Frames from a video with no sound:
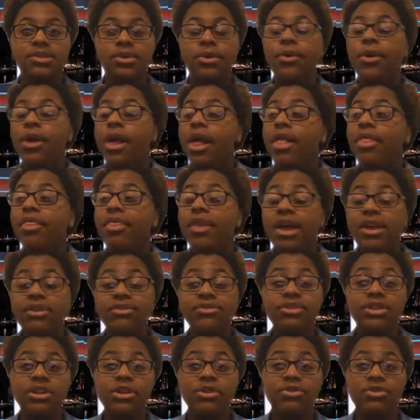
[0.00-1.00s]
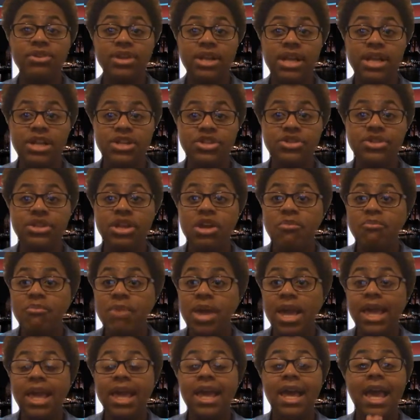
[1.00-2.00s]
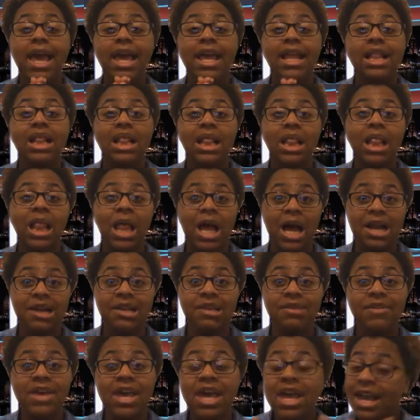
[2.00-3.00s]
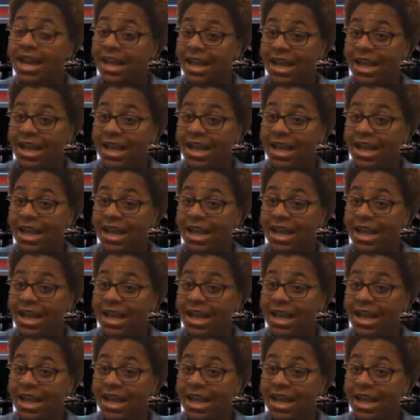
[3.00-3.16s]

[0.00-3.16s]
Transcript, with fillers: So that's their niche. They're making a lot of,